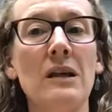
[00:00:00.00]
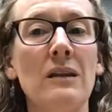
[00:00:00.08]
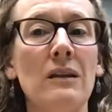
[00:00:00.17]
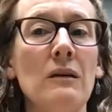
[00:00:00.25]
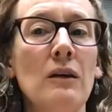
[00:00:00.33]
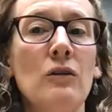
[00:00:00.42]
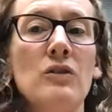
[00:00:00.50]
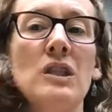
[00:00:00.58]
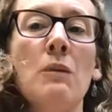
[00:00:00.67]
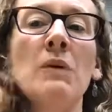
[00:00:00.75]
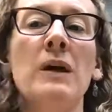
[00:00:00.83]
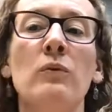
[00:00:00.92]
But
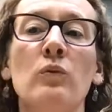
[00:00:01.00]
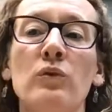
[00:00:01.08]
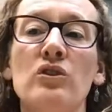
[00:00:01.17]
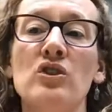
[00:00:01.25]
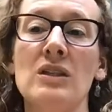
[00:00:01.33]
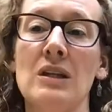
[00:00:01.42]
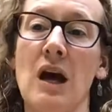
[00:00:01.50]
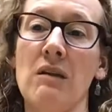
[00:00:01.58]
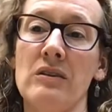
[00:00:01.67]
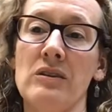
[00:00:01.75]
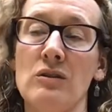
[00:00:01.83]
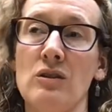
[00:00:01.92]
some people will
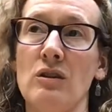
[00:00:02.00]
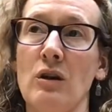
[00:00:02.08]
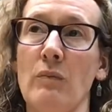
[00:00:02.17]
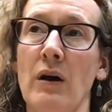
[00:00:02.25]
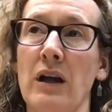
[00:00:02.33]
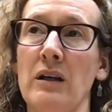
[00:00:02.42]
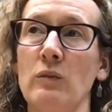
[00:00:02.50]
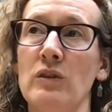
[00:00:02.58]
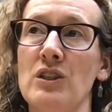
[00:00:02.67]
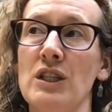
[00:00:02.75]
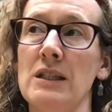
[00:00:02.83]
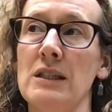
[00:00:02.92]
just not listen to their
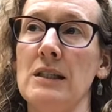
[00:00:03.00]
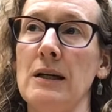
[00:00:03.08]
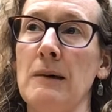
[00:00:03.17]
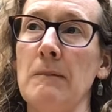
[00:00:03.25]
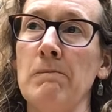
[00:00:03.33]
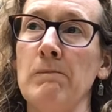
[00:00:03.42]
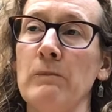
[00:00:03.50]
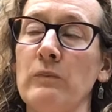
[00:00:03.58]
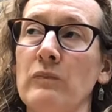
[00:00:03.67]
body, which is